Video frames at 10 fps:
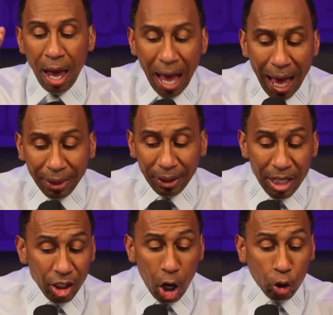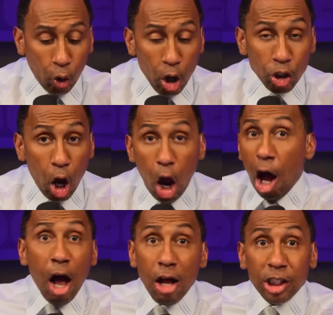athletes across
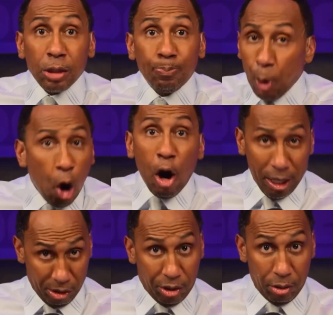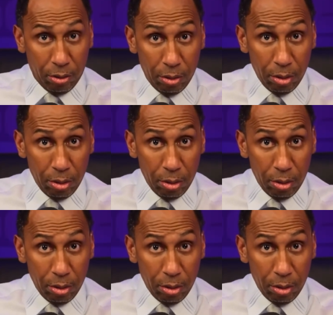all sports.